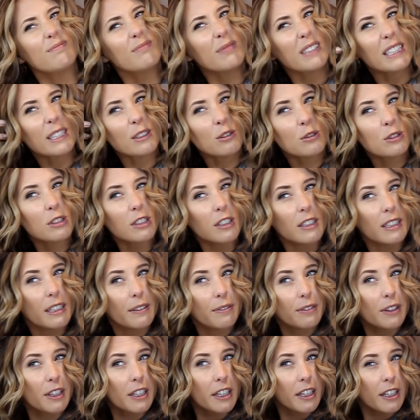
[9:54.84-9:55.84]
and also
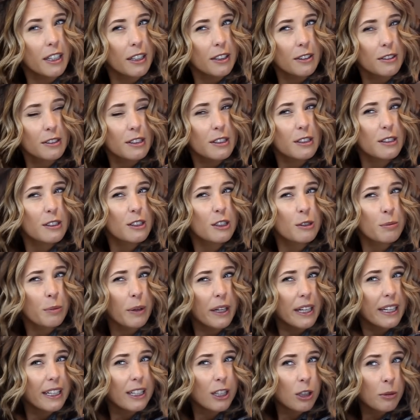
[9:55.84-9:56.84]
lift the curls,
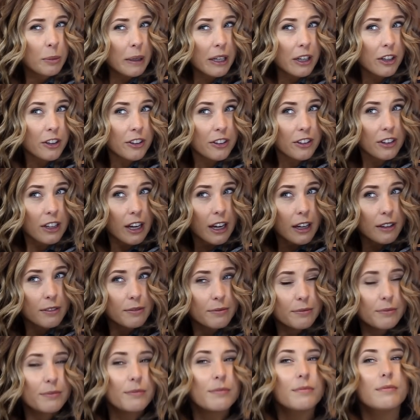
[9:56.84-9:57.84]
spray a little bit under
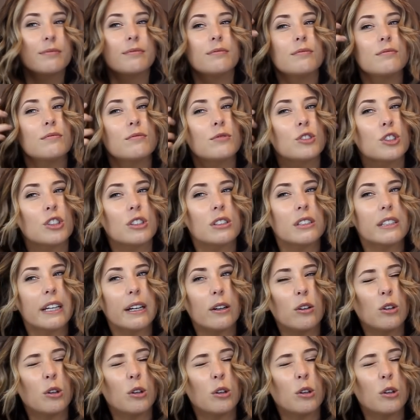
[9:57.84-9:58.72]
just to get